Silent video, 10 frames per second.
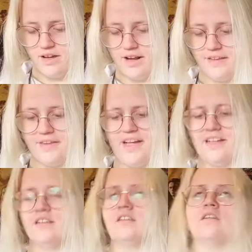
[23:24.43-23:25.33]
And
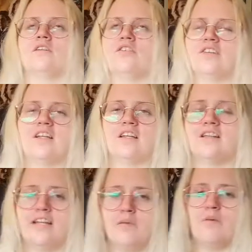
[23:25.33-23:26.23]
then the
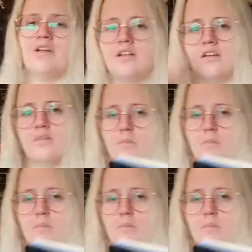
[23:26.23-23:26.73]
demon